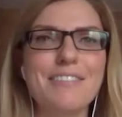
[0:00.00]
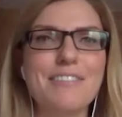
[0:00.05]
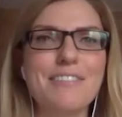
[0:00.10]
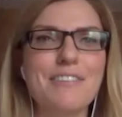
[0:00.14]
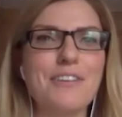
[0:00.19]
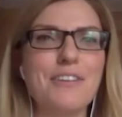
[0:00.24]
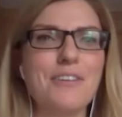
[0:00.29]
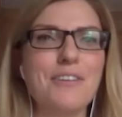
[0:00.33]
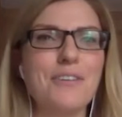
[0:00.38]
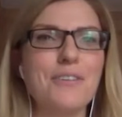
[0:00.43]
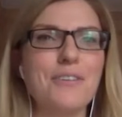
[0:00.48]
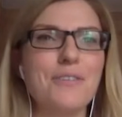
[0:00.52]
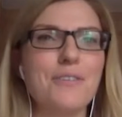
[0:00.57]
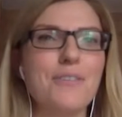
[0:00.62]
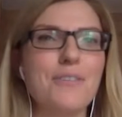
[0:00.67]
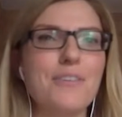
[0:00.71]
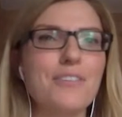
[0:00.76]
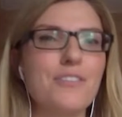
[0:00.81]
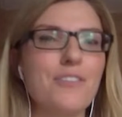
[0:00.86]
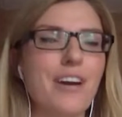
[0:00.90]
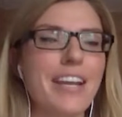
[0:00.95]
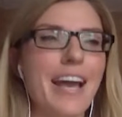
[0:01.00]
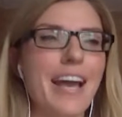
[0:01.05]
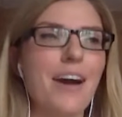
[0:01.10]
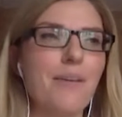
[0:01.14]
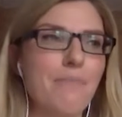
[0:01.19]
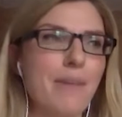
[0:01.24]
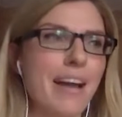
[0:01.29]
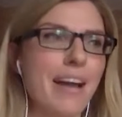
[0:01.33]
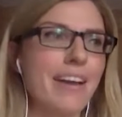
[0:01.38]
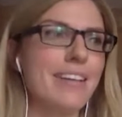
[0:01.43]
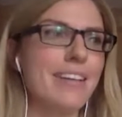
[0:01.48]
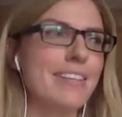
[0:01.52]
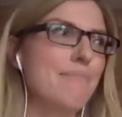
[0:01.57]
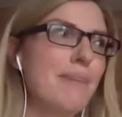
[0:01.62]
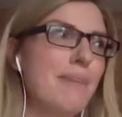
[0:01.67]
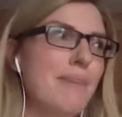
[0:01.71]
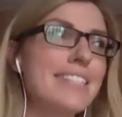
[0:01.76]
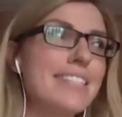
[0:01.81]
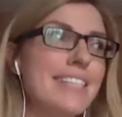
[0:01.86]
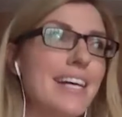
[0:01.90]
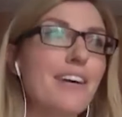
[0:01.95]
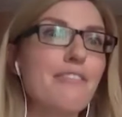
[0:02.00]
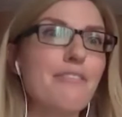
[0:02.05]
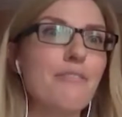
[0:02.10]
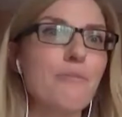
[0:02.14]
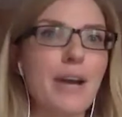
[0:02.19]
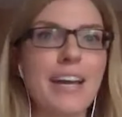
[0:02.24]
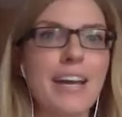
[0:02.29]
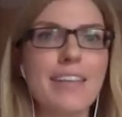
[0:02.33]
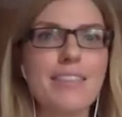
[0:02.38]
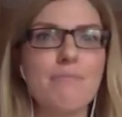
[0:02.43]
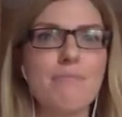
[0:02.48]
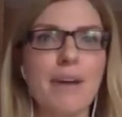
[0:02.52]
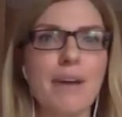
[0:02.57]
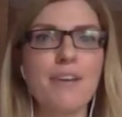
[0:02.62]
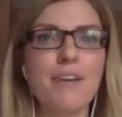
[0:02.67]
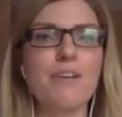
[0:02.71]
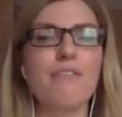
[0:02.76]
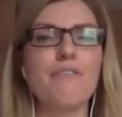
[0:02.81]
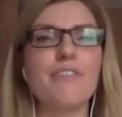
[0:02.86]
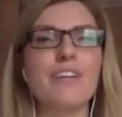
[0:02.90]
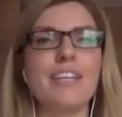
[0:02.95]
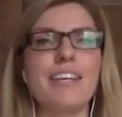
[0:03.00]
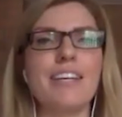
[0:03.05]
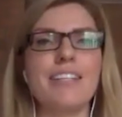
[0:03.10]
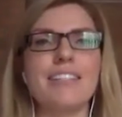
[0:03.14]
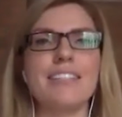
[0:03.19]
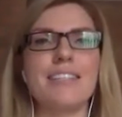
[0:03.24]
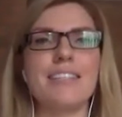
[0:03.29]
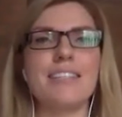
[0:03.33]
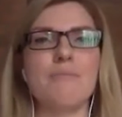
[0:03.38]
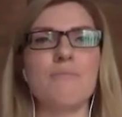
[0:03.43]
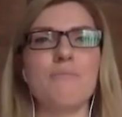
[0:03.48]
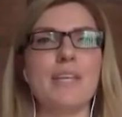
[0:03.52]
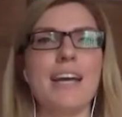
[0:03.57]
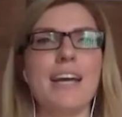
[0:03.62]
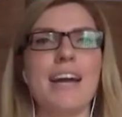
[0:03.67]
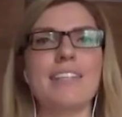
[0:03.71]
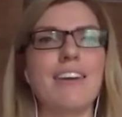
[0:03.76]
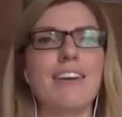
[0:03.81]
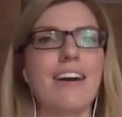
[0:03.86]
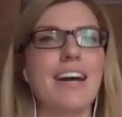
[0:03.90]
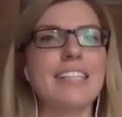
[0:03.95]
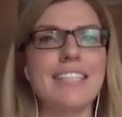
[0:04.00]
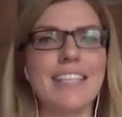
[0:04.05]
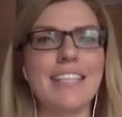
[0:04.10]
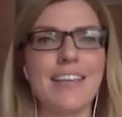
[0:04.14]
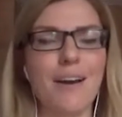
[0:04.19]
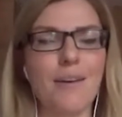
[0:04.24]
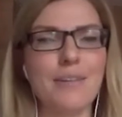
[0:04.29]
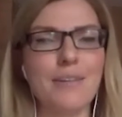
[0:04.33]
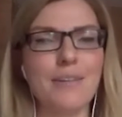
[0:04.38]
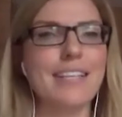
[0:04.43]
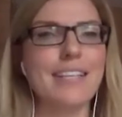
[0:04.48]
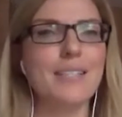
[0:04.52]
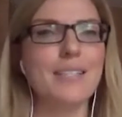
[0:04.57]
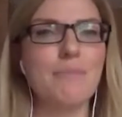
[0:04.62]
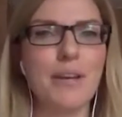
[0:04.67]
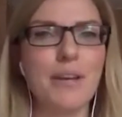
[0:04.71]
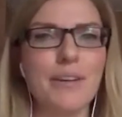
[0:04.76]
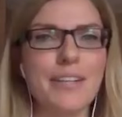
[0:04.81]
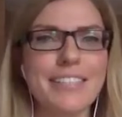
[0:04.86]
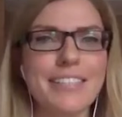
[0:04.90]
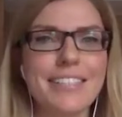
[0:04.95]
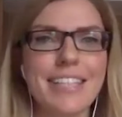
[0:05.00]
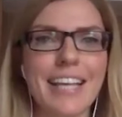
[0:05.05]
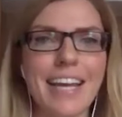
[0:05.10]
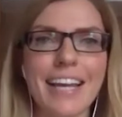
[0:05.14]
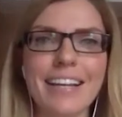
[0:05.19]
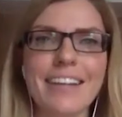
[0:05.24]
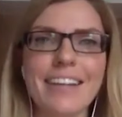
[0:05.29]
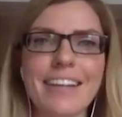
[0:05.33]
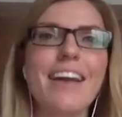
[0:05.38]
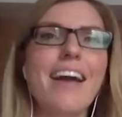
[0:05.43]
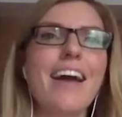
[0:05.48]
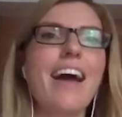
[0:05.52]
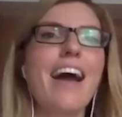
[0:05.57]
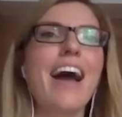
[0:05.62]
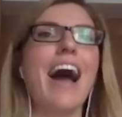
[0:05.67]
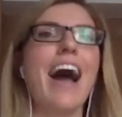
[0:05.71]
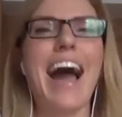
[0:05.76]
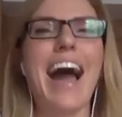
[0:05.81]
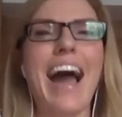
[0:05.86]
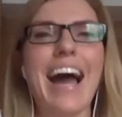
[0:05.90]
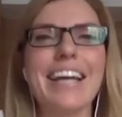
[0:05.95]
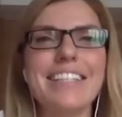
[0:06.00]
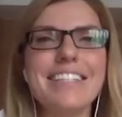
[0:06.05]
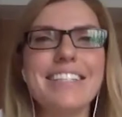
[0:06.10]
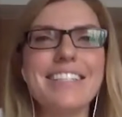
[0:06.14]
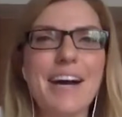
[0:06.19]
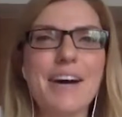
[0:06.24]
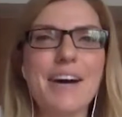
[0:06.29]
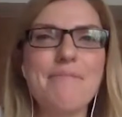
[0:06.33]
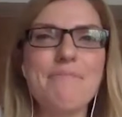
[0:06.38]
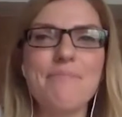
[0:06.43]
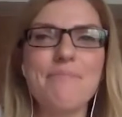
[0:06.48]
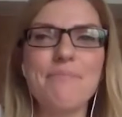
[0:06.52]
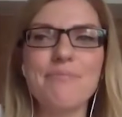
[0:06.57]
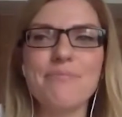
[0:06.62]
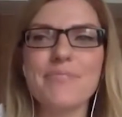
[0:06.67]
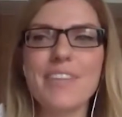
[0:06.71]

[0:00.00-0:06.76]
through trying to help my myself with my confidence and with anxiety that I was experiencing and um,